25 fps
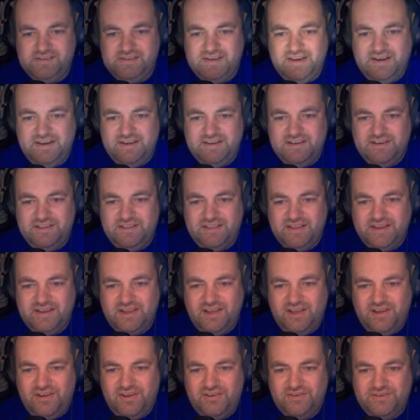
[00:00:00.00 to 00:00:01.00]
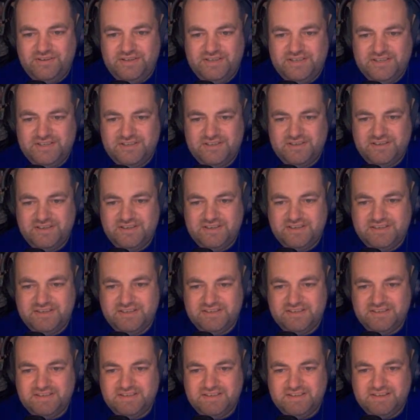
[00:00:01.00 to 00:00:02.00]
And you're like, oh, he's gonna
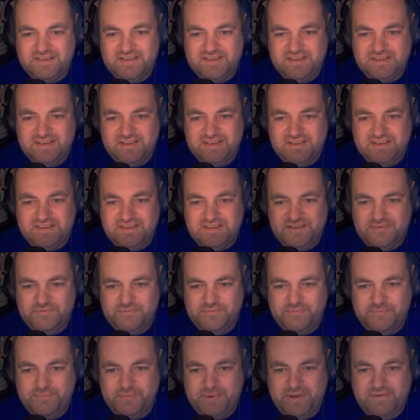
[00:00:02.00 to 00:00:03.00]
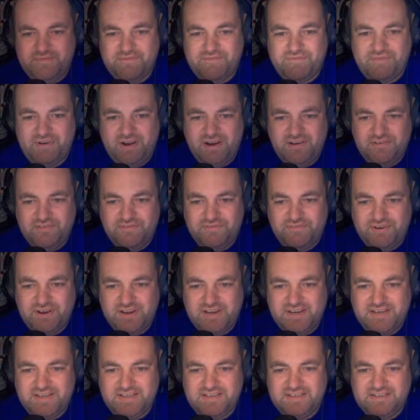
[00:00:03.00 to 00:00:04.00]
big final
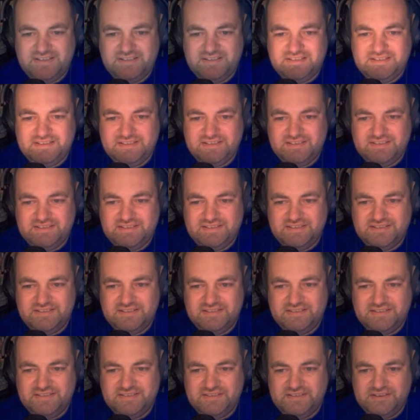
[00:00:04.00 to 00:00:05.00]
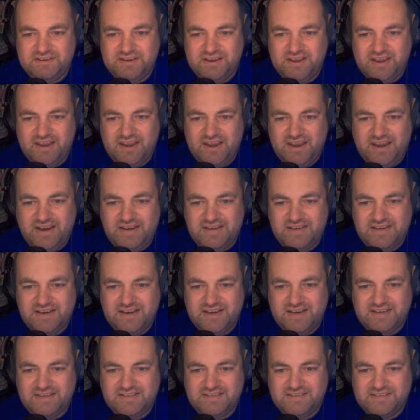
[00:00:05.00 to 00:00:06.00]
fight. And
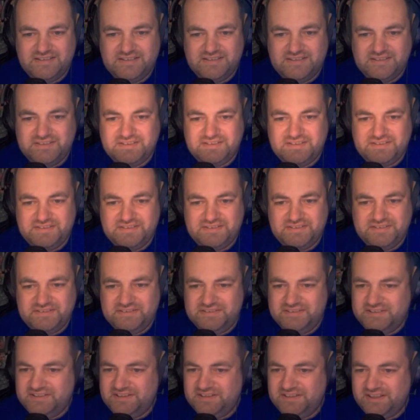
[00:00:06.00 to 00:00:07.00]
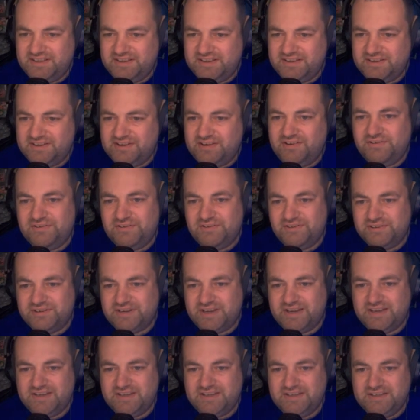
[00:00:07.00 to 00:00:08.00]
then you're like, oh,
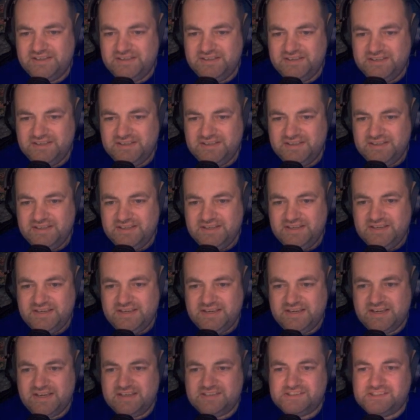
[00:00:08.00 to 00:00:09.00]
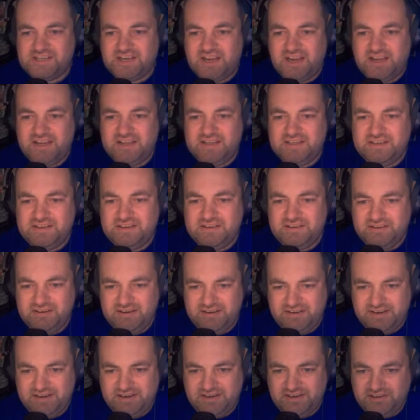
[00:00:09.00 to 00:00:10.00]
okay. Get shot.
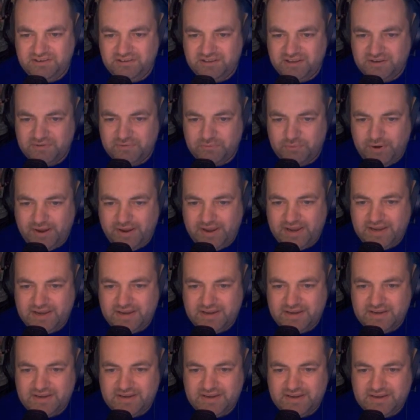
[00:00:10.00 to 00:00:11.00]
And then you're like, wait.